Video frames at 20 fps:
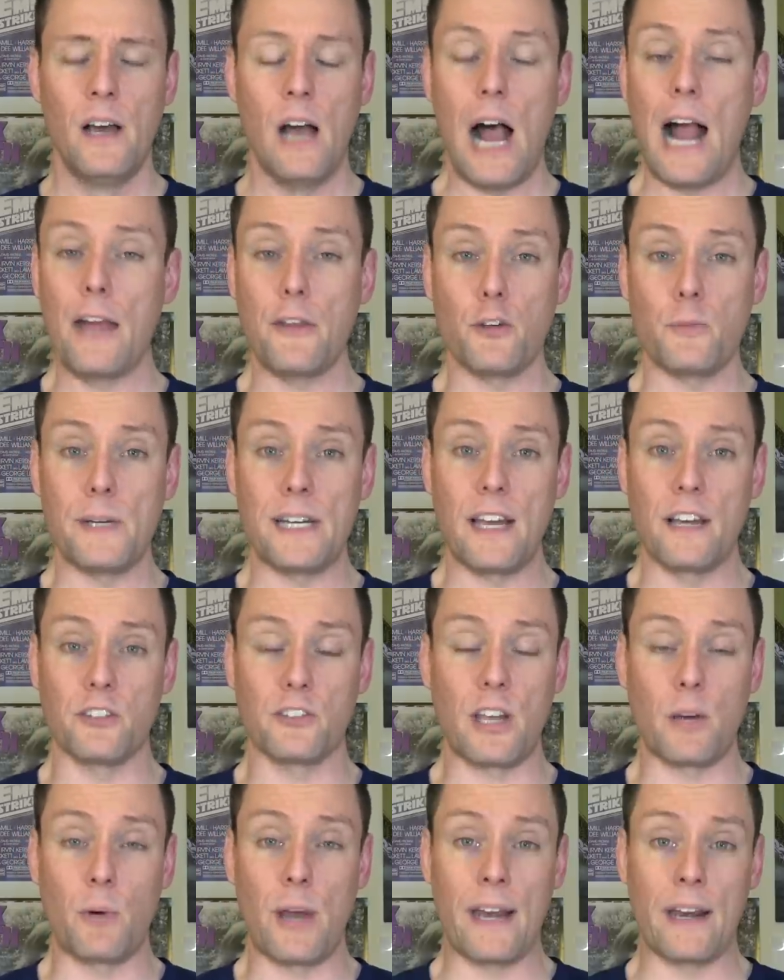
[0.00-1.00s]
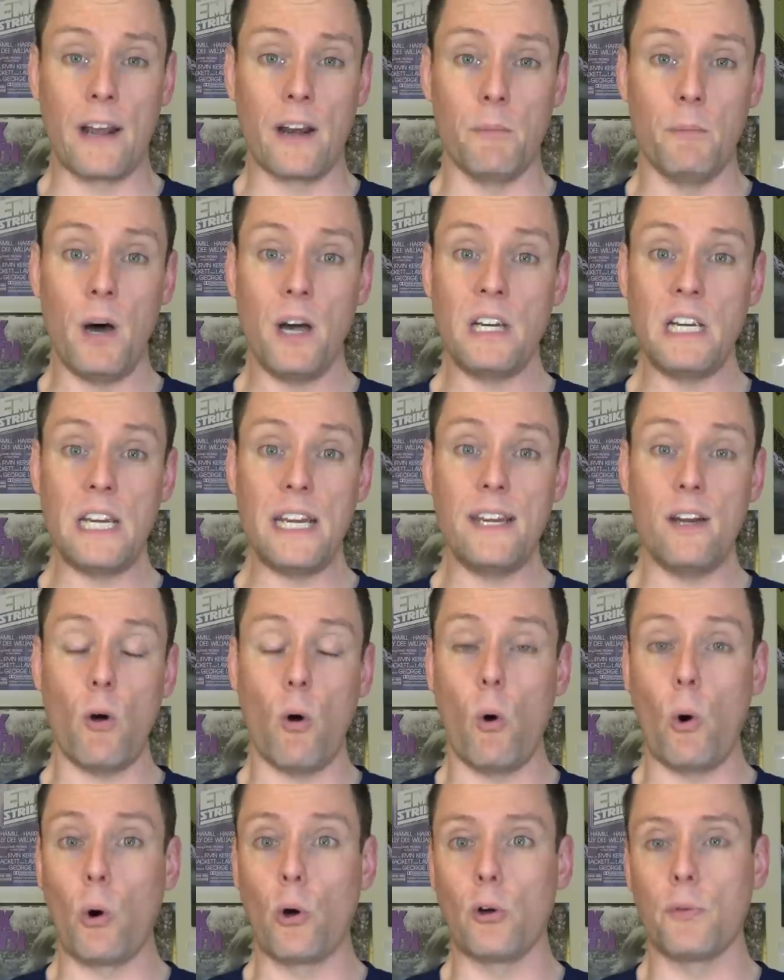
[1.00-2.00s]
either because they ran out of money
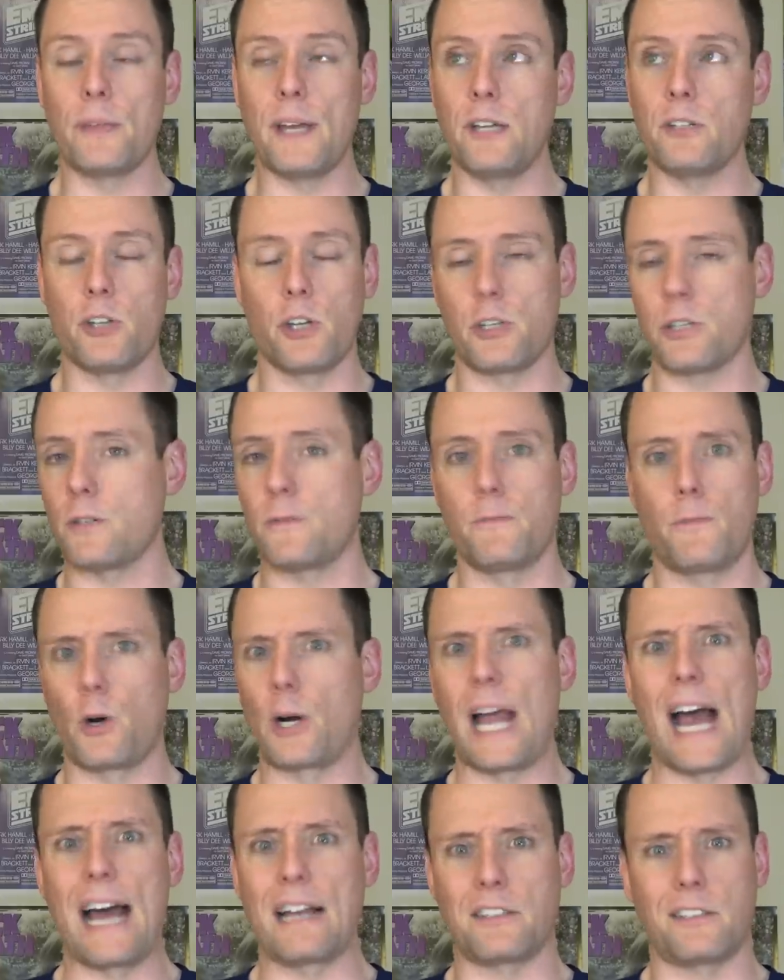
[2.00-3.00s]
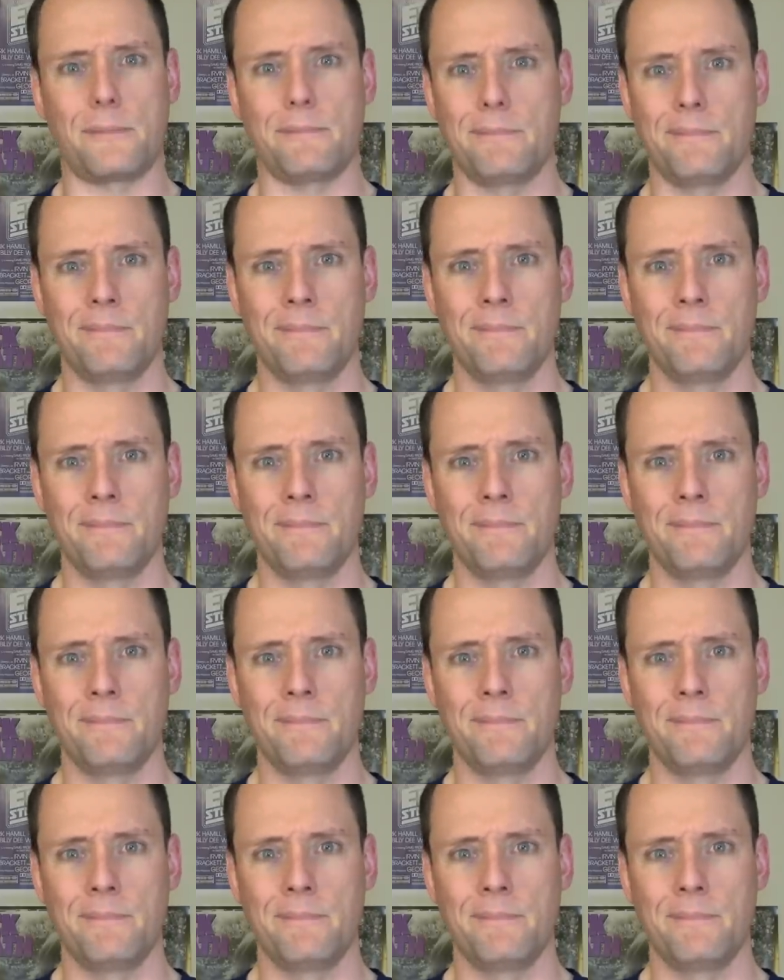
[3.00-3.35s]
or they just forgot.